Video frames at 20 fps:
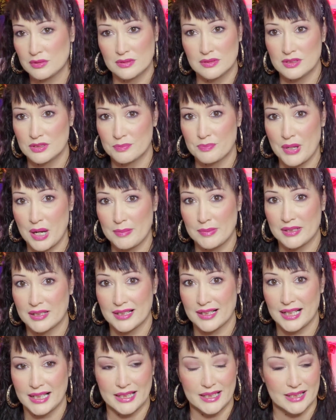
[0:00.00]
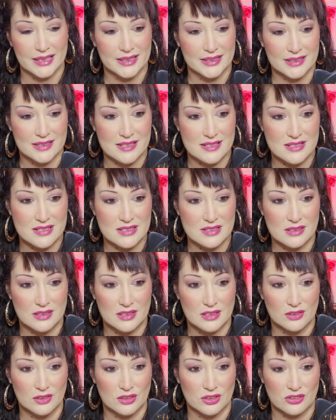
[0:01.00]
you're probably gonna like it because
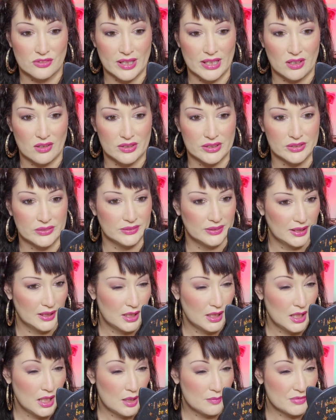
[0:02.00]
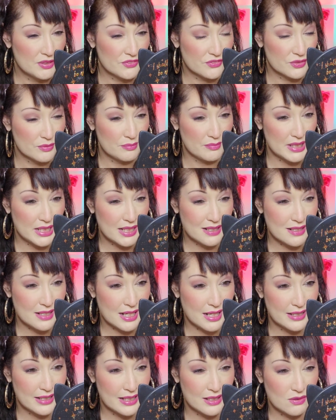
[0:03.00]
it'll look great on you. But for me, that
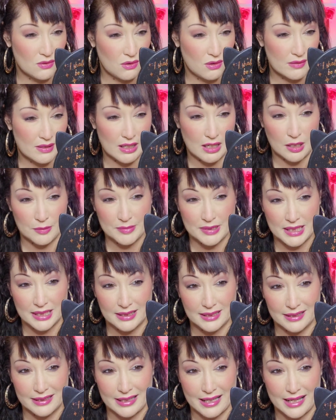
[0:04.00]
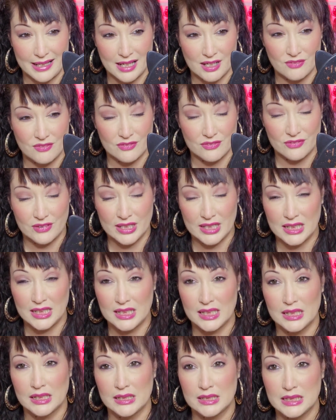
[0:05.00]
I need all the help that I could get, I really
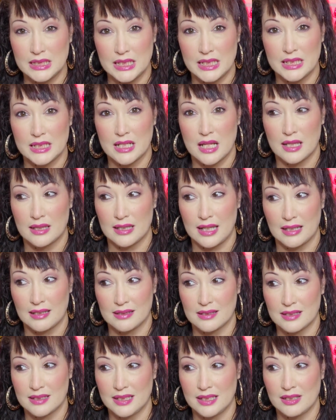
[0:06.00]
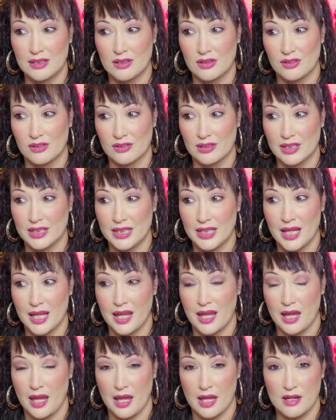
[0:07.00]
need lengthening, curling,
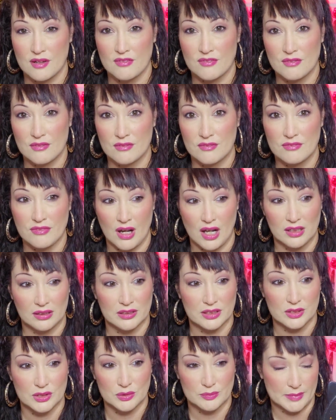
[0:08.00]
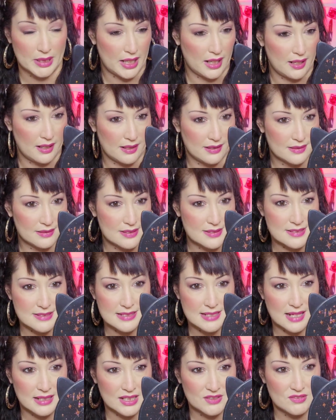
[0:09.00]
and volume, and this is
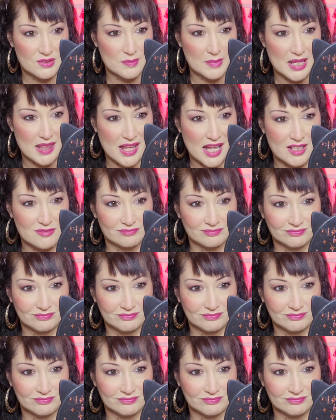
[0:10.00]
not giving me that,